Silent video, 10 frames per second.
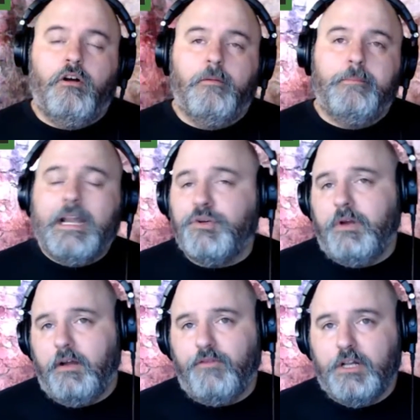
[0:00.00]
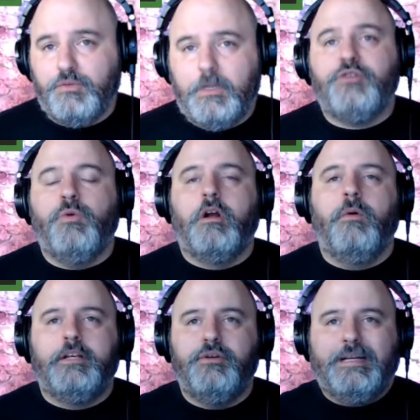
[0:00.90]
Patreon friends, which we're going
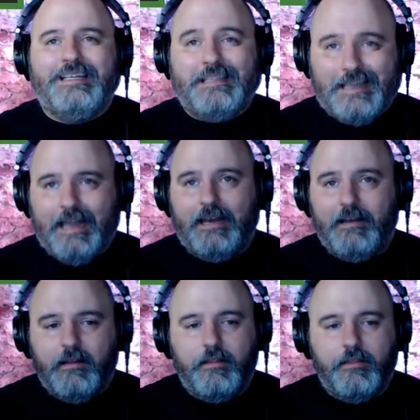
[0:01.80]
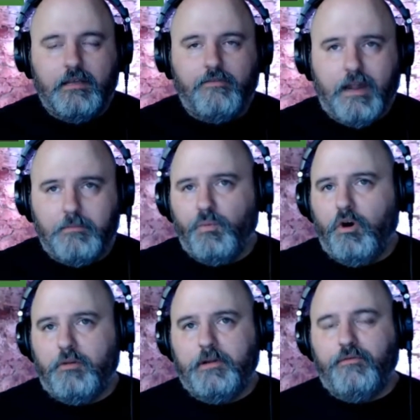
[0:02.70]
to extend the family
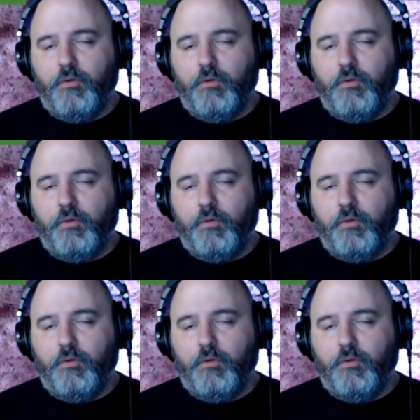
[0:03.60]
welcoming for.